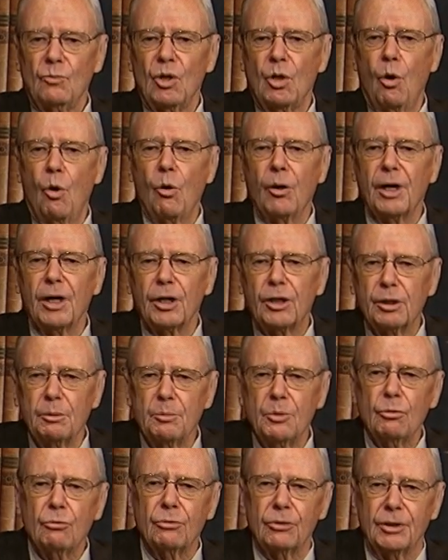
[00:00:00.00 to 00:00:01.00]
or a
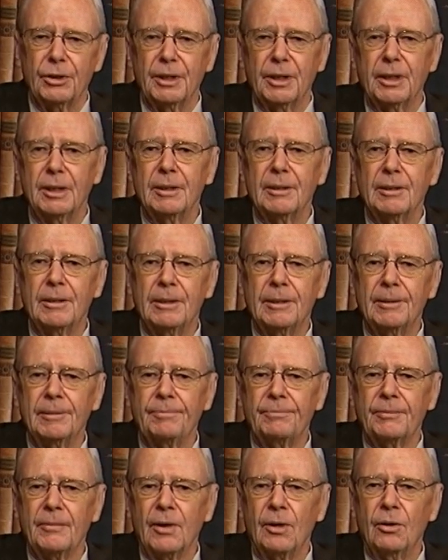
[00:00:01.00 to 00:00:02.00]
community.
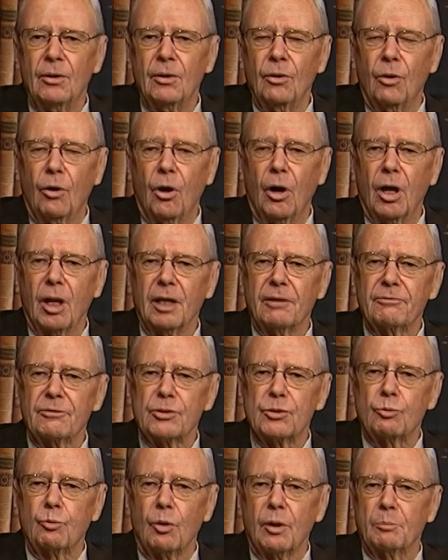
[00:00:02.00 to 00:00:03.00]
All of
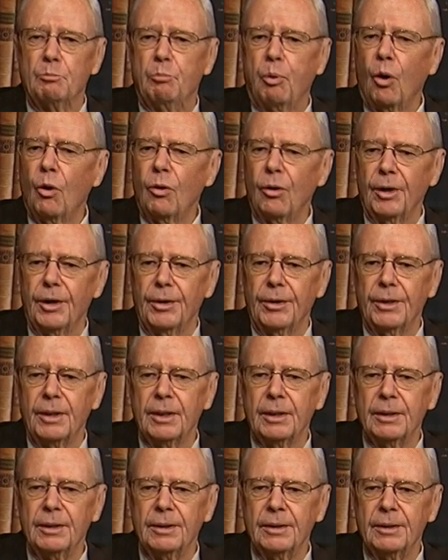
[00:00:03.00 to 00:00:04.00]
us were born
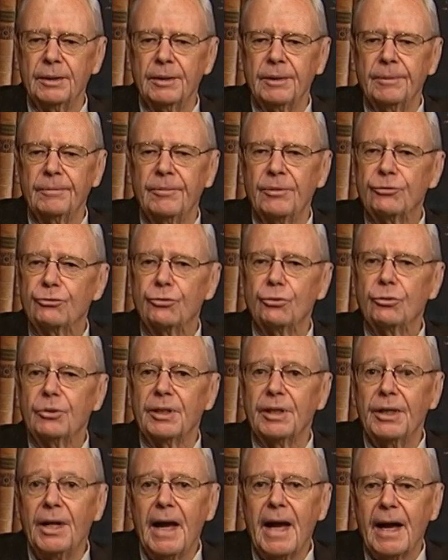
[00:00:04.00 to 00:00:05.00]
to
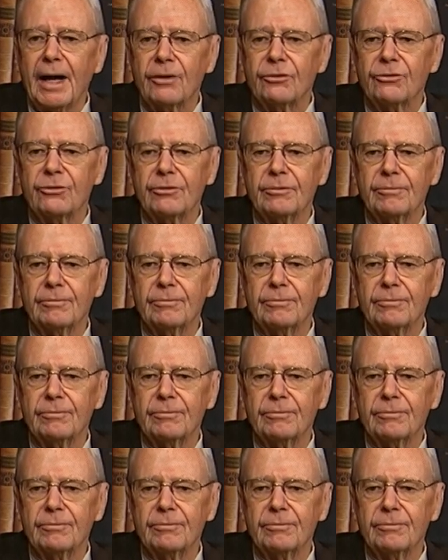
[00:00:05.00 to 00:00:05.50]
connect.